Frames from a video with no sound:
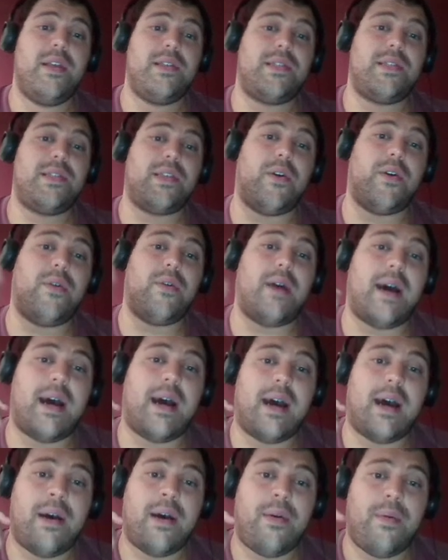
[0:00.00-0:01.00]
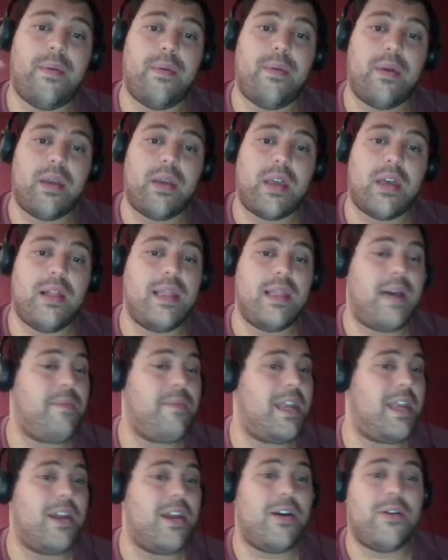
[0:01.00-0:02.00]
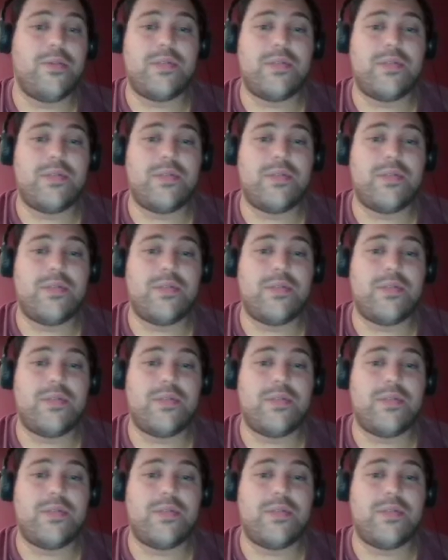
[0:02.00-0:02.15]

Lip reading: So let me know.